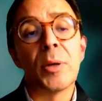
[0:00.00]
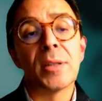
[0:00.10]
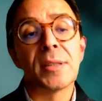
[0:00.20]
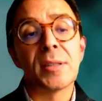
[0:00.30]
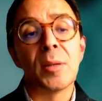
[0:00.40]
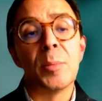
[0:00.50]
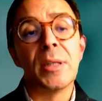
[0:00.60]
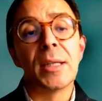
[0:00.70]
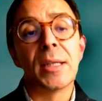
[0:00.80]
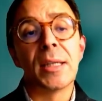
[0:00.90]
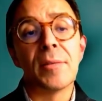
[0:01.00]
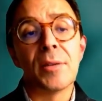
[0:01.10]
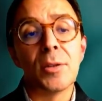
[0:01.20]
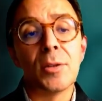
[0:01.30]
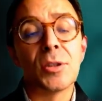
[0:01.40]
pulses are being
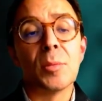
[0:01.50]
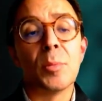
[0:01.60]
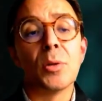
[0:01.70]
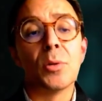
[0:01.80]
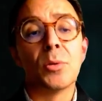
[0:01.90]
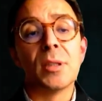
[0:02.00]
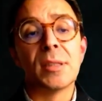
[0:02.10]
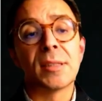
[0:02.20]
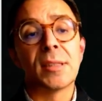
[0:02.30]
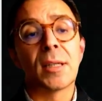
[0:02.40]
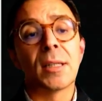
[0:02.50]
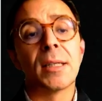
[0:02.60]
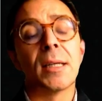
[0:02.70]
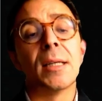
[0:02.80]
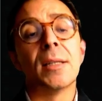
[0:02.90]
given. You see the balloon
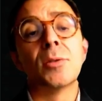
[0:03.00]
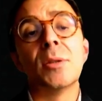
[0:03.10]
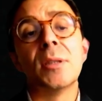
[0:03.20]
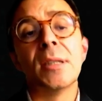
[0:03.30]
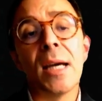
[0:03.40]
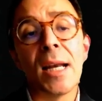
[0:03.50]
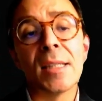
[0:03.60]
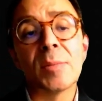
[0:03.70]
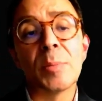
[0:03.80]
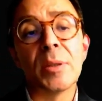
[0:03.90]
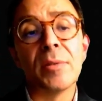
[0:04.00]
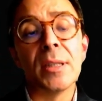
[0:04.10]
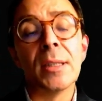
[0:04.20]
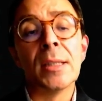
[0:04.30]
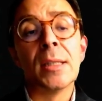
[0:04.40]
snugly into the
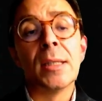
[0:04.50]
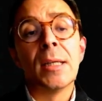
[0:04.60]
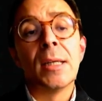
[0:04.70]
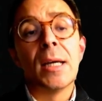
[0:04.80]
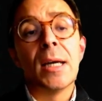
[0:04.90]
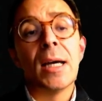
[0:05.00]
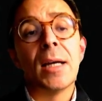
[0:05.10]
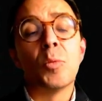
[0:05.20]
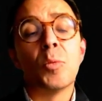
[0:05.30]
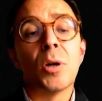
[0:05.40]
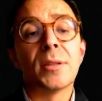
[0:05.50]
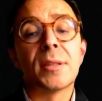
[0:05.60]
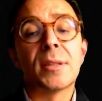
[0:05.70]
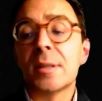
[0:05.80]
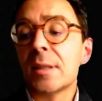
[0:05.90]
LSPV. And
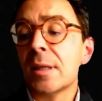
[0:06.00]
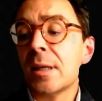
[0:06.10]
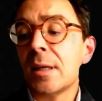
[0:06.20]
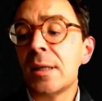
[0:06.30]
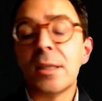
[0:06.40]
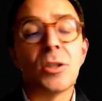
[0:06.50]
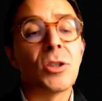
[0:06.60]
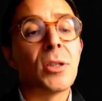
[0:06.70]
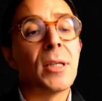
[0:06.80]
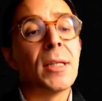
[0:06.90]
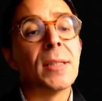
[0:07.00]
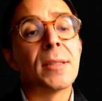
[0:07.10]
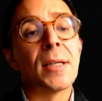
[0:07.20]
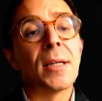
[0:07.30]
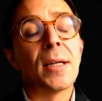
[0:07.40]
once the lesion is
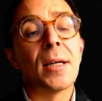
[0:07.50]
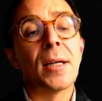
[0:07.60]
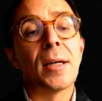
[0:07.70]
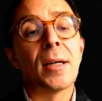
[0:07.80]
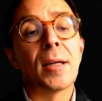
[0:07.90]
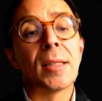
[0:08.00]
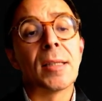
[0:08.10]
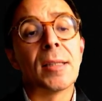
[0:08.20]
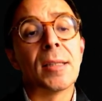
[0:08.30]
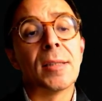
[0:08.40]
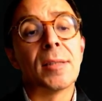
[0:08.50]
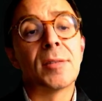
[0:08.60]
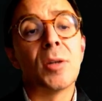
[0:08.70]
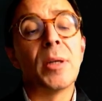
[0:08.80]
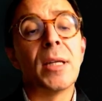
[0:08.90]

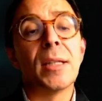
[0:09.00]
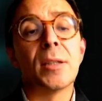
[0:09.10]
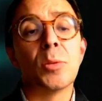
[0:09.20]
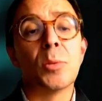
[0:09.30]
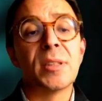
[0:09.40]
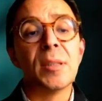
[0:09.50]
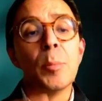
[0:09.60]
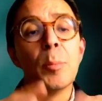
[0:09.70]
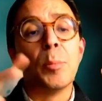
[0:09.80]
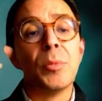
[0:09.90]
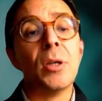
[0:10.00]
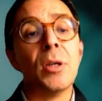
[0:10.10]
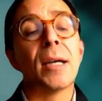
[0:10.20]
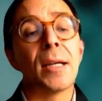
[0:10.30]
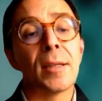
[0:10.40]
terminated, you will see,
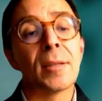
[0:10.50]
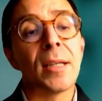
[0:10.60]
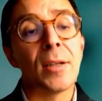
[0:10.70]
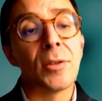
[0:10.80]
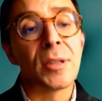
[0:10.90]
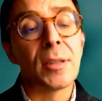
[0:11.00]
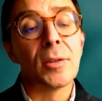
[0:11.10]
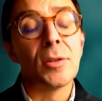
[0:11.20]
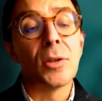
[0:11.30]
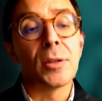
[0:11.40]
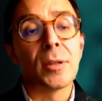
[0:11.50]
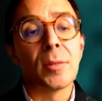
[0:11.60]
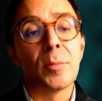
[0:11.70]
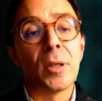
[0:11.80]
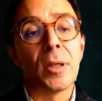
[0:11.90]
yeah, there you see dotted